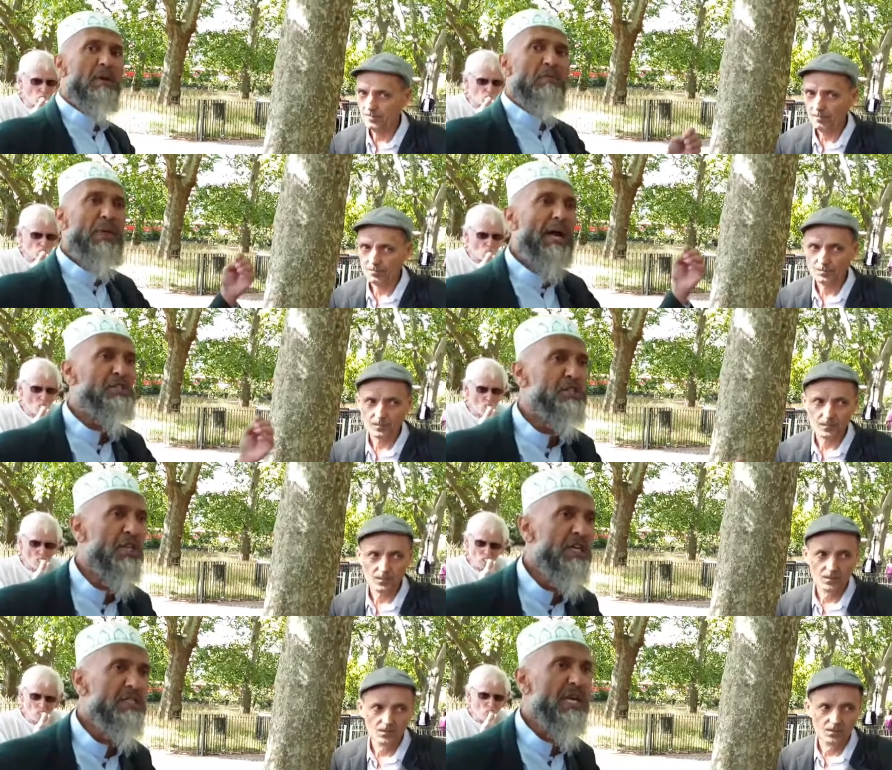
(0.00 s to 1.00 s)
Speaker 1: that
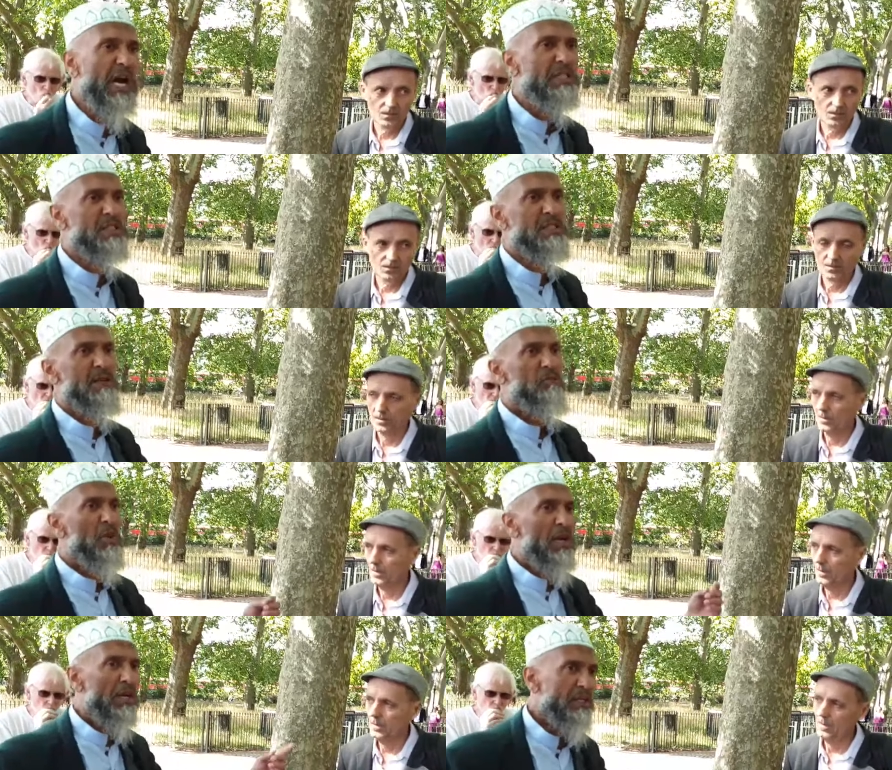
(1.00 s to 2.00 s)
Jesus,
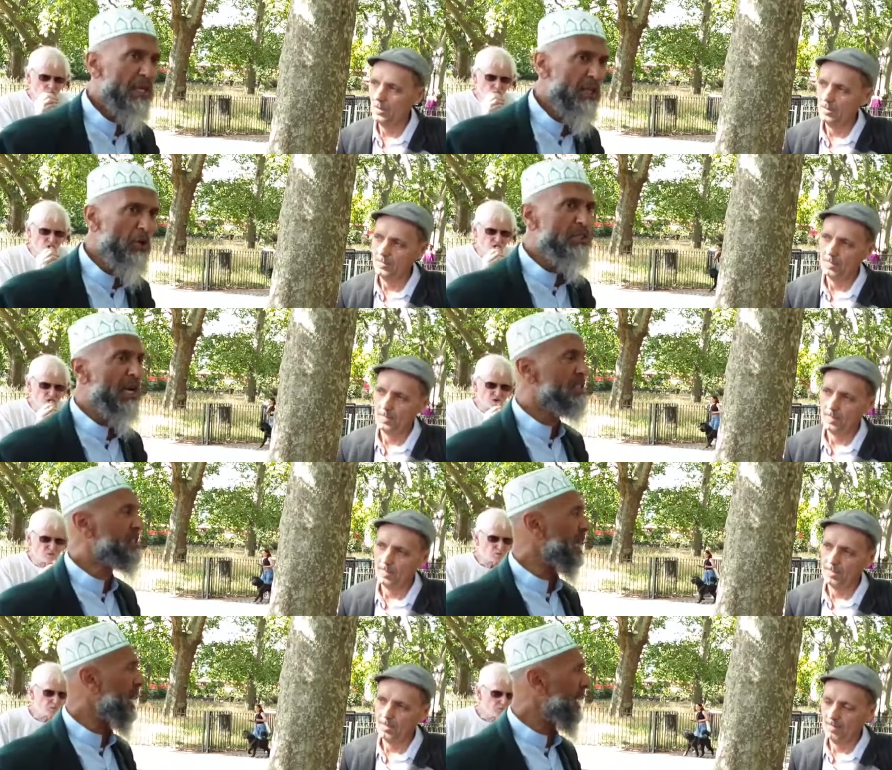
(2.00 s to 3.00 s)
did you just
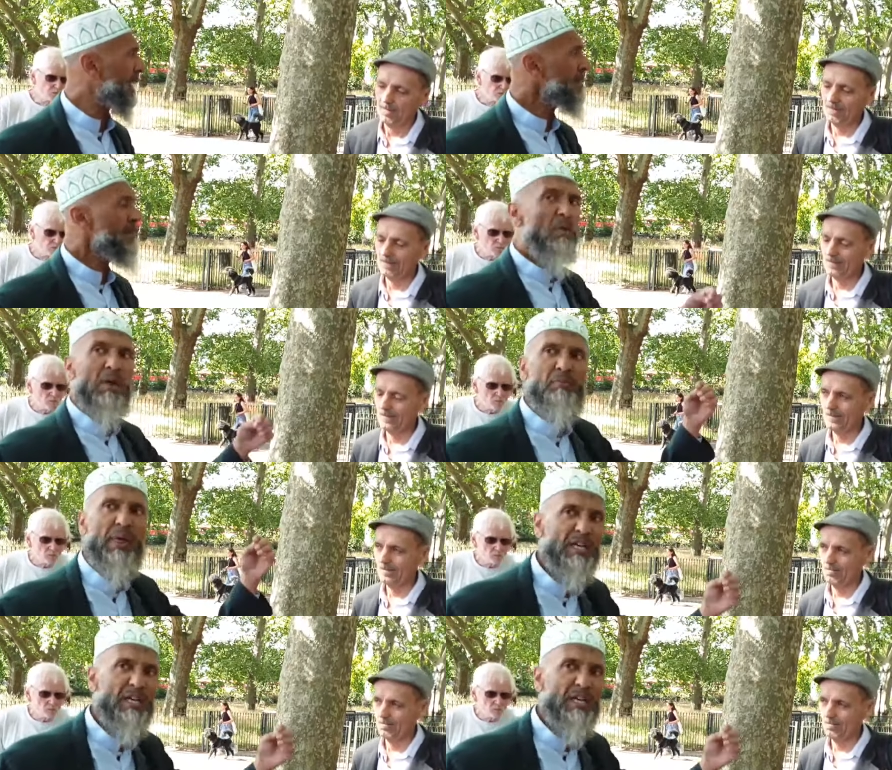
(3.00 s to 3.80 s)
say that